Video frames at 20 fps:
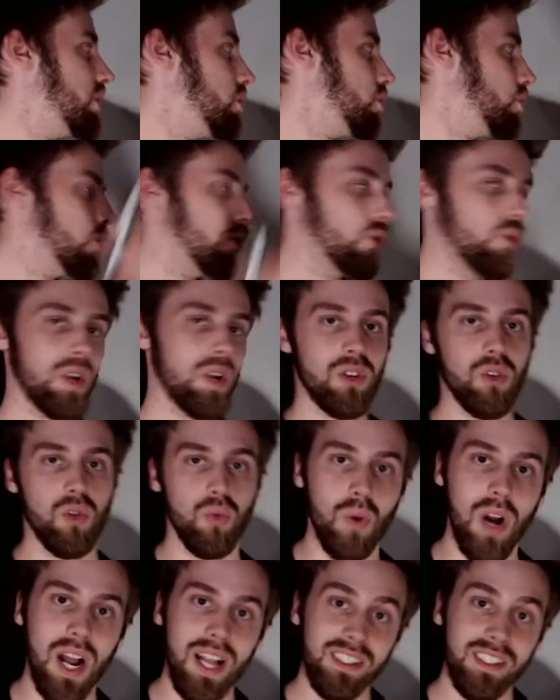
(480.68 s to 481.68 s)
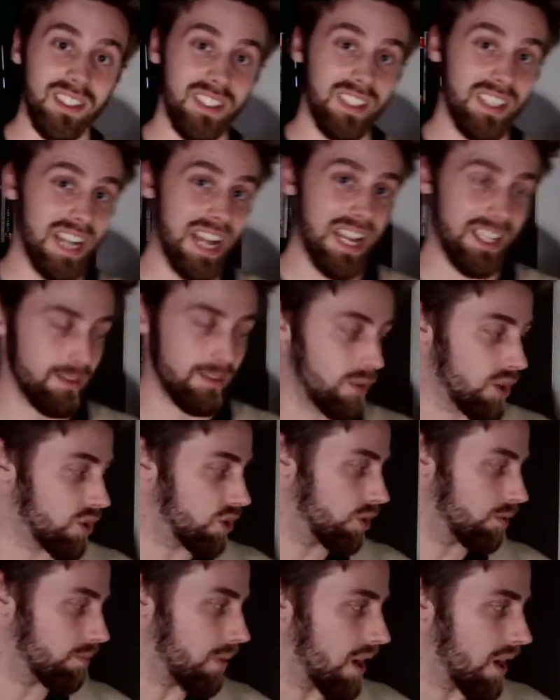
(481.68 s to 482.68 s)
your who and your what as much
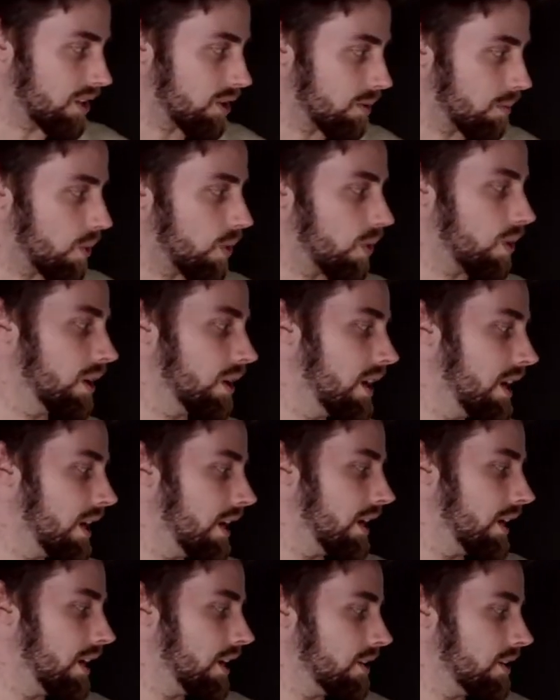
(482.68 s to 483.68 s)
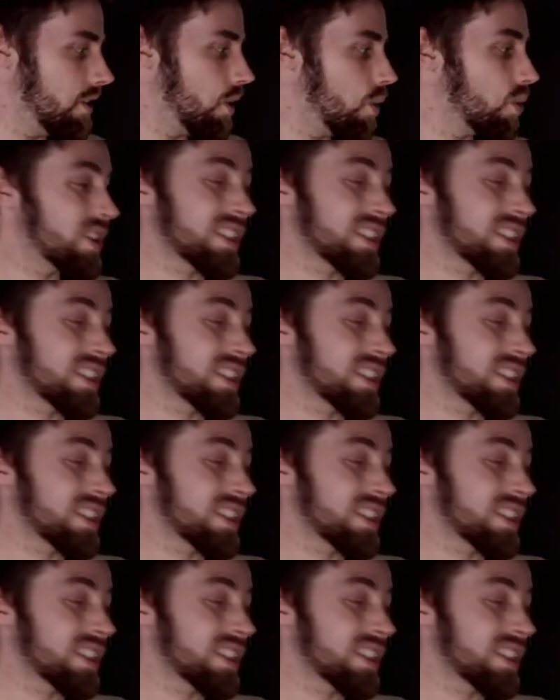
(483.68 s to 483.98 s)
as possible. Use